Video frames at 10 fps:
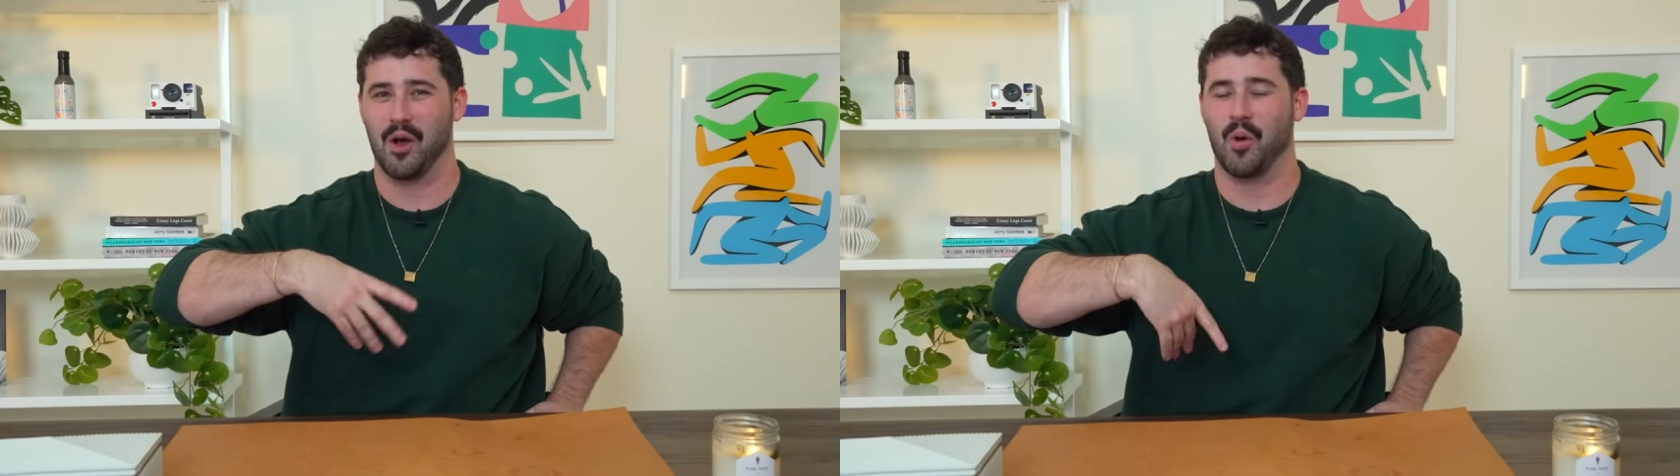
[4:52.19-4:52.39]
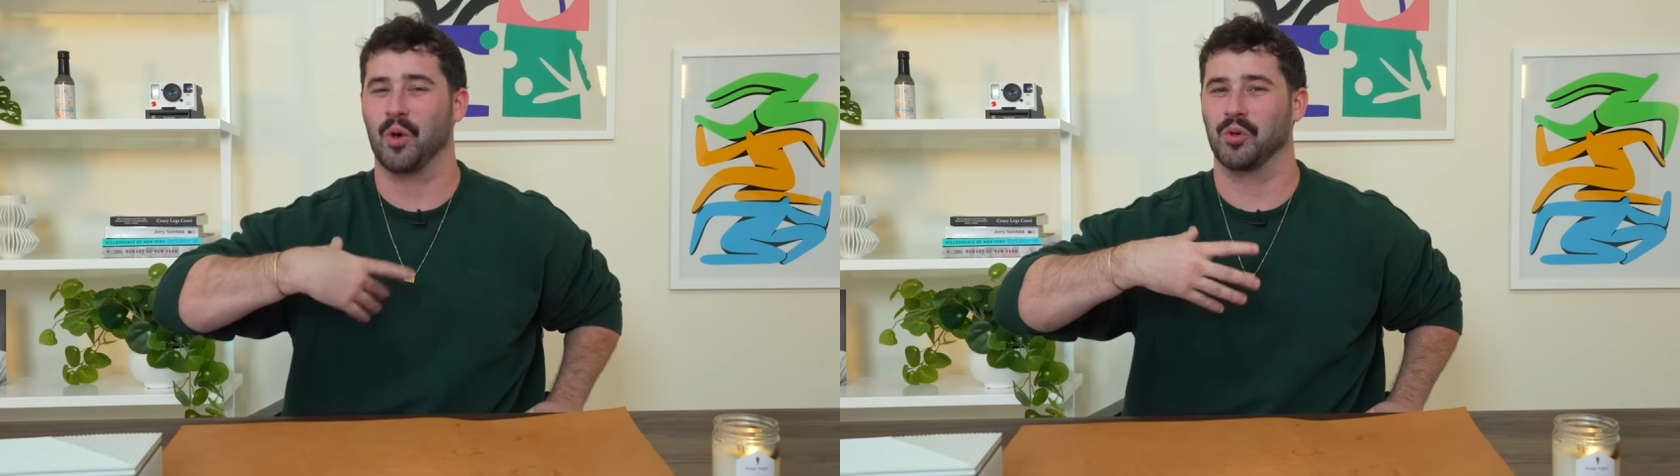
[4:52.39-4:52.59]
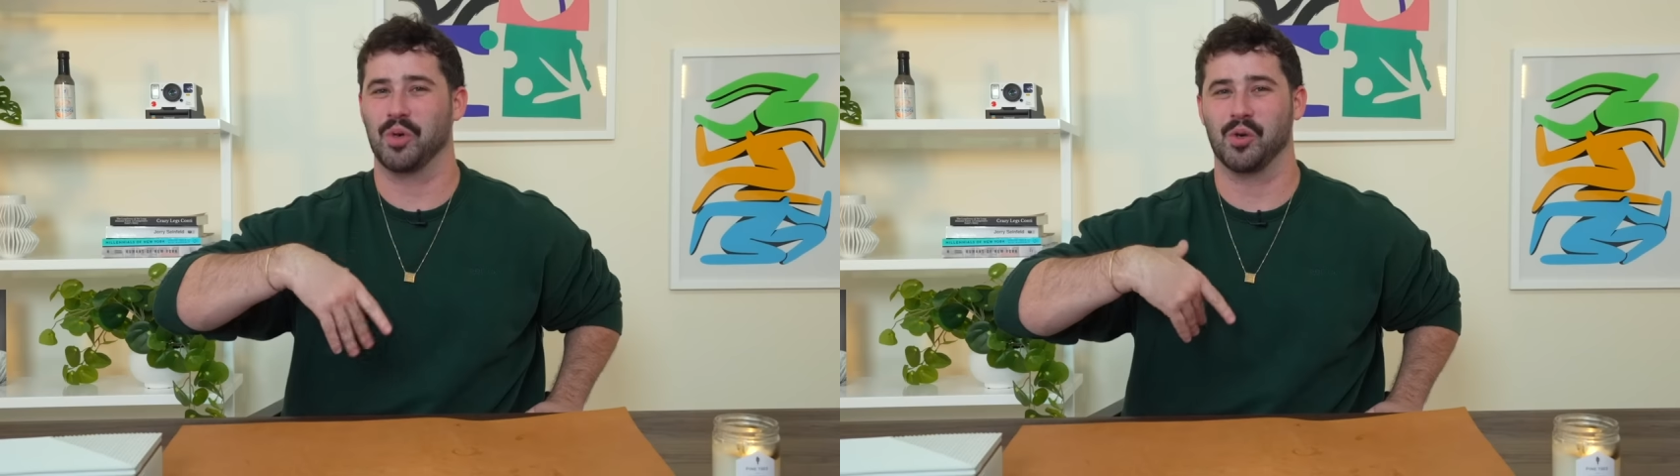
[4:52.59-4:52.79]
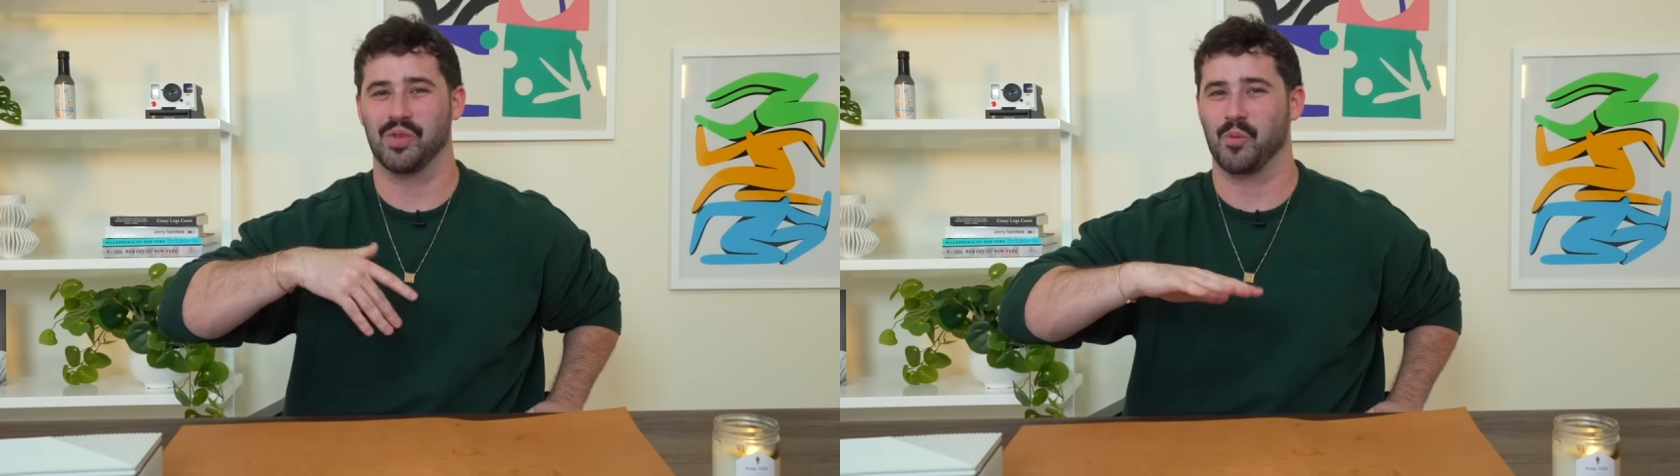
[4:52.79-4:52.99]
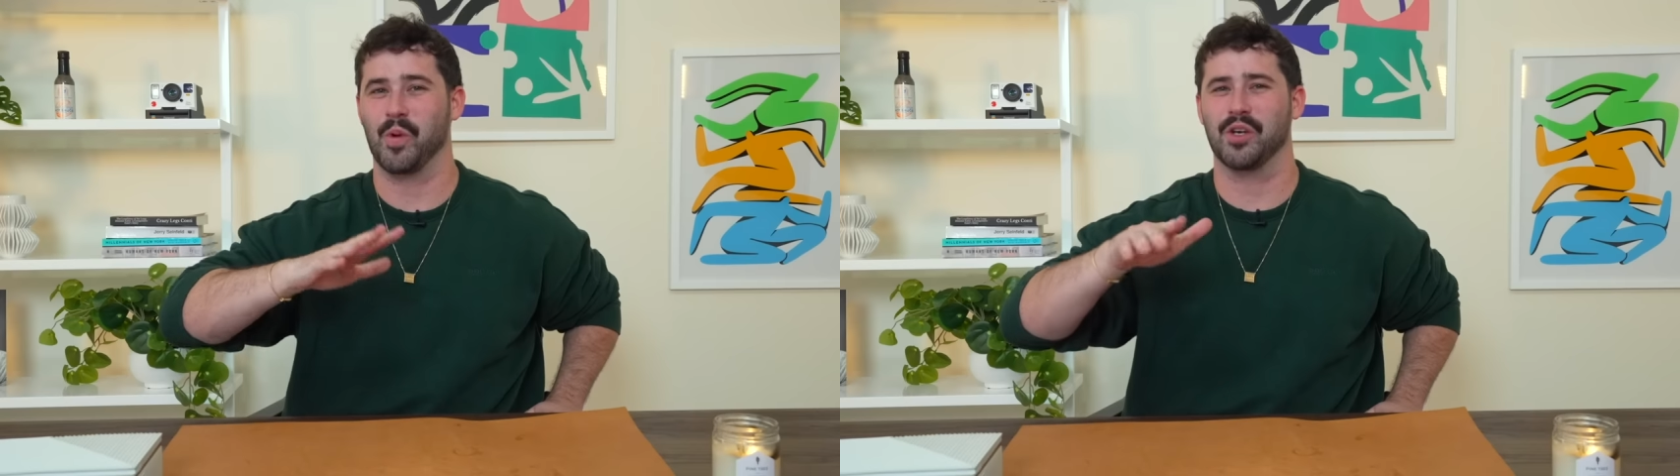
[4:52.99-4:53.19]
hormone
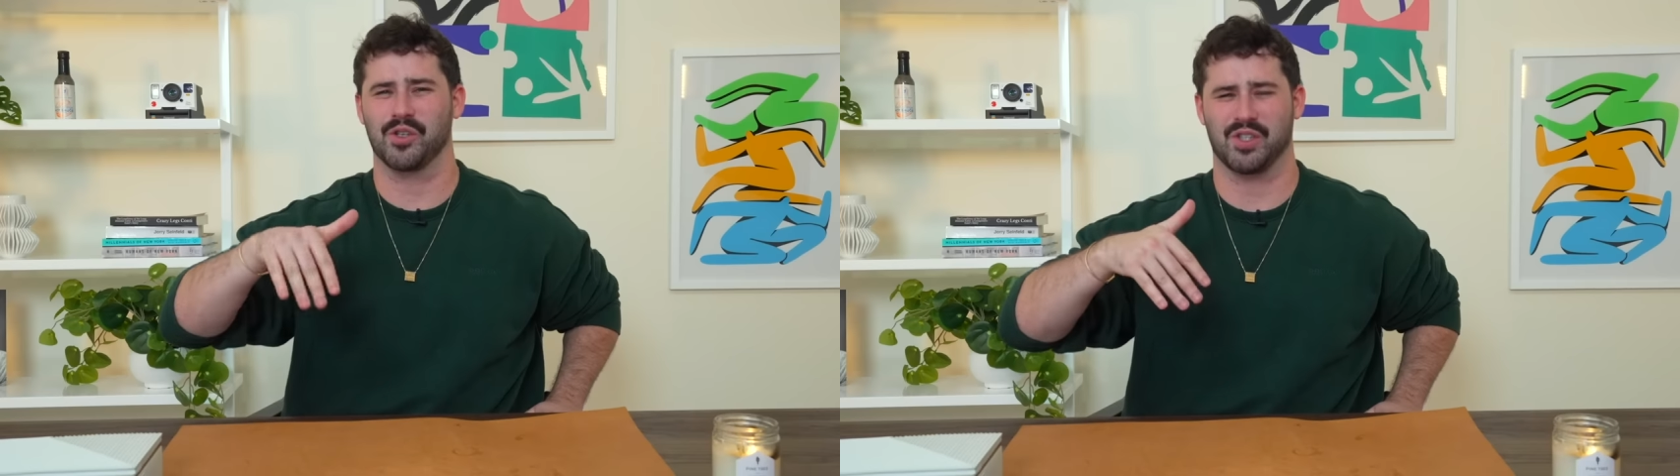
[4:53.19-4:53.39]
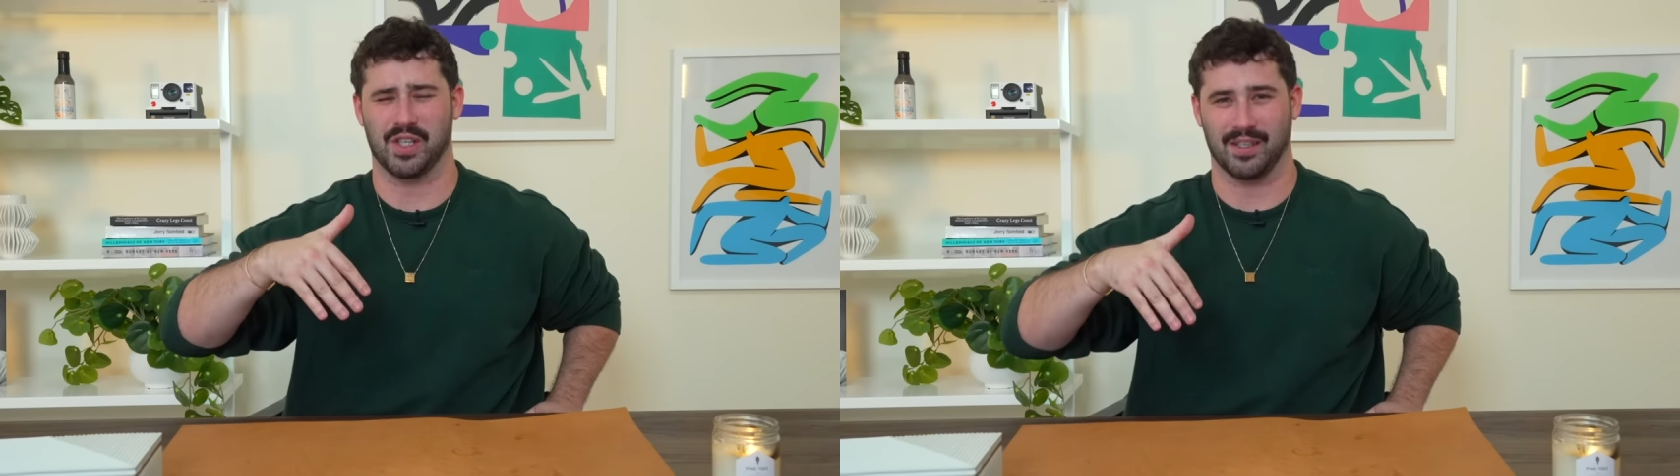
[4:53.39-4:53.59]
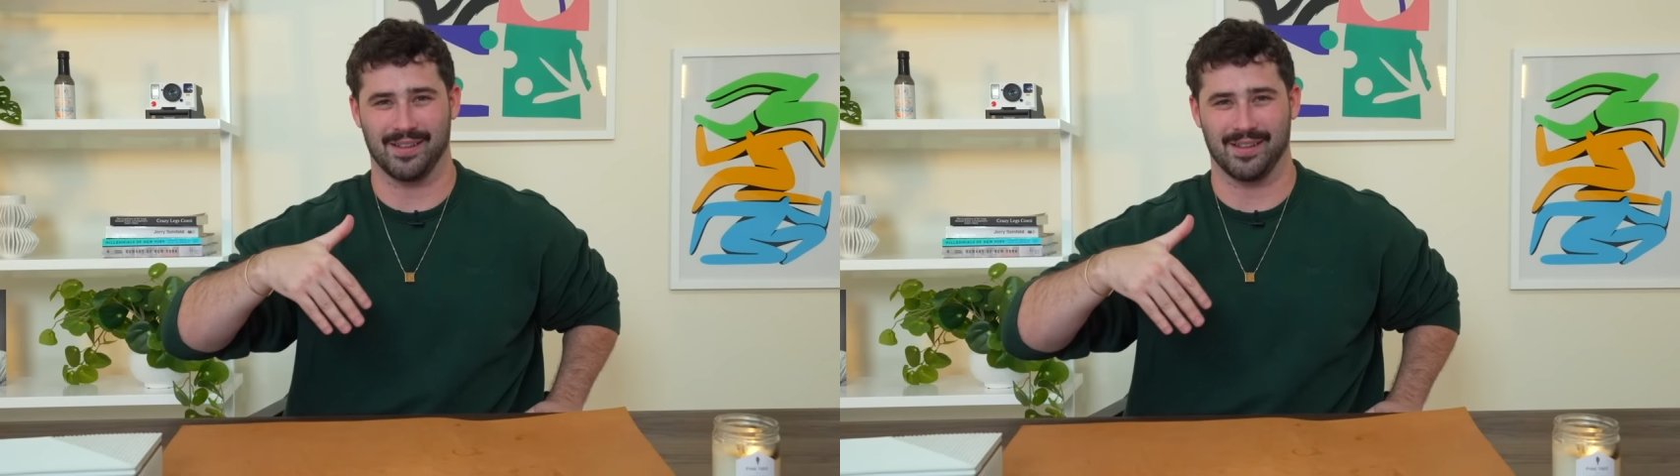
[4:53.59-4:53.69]
and weird shit.